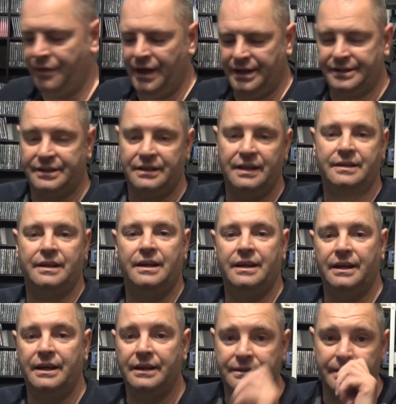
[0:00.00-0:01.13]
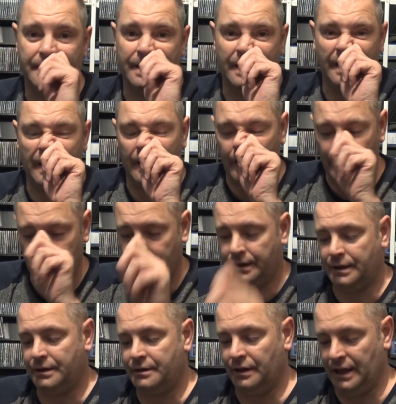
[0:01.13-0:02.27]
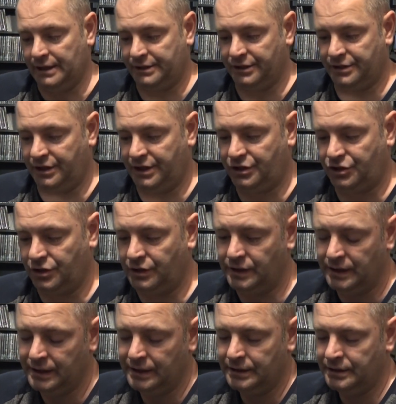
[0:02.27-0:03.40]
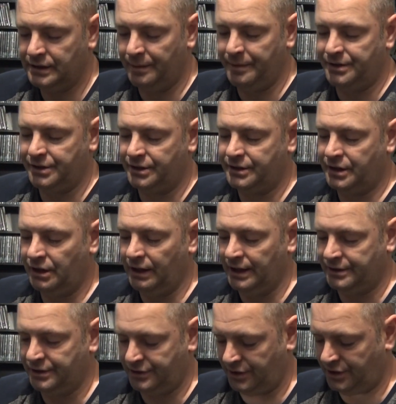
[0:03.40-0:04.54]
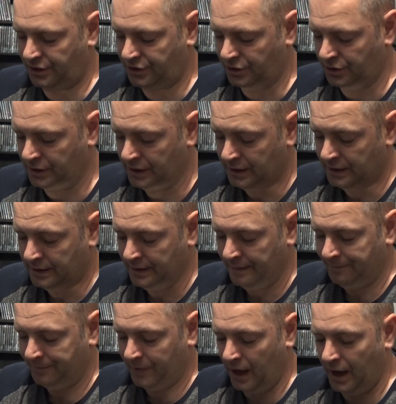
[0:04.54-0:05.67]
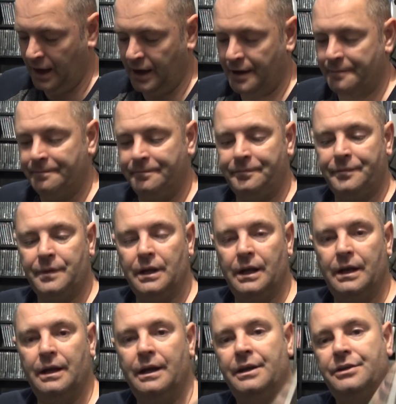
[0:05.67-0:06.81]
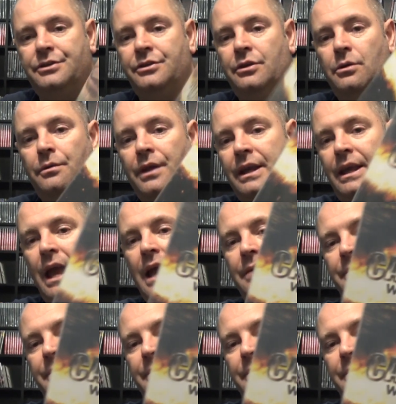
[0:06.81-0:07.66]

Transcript: this. This is a collector's edition, limited collector's edition, and it's the game